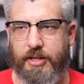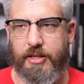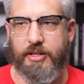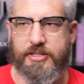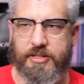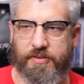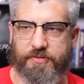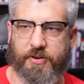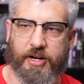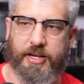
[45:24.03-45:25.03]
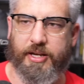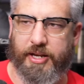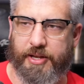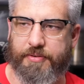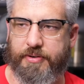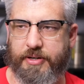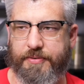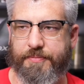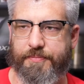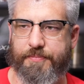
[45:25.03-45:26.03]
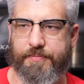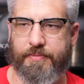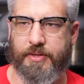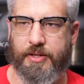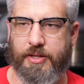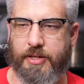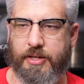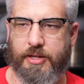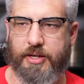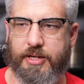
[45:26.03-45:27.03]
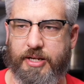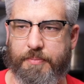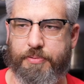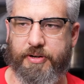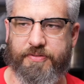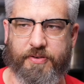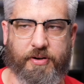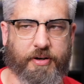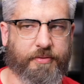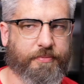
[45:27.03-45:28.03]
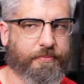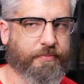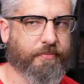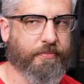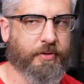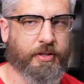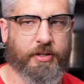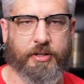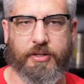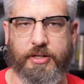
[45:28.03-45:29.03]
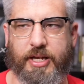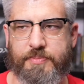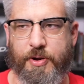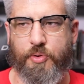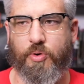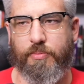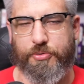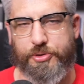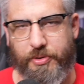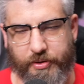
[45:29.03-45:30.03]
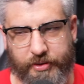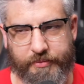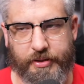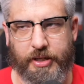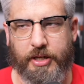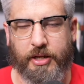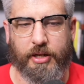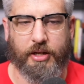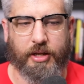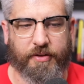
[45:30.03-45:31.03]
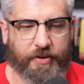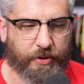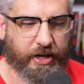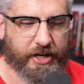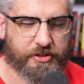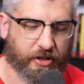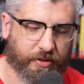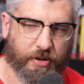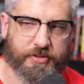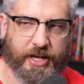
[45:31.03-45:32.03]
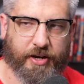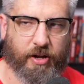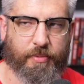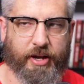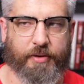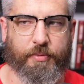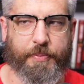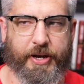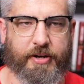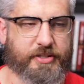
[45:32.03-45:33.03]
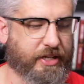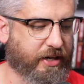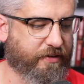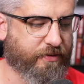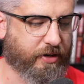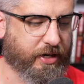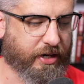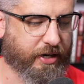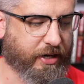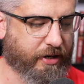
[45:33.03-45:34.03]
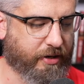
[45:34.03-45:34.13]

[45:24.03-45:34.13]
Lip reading: Let's see how far I can get. Ready? I can get pretty far. Okay, it's my normal shoulder. If I want to externally rotate on my repaired side, how far can I get?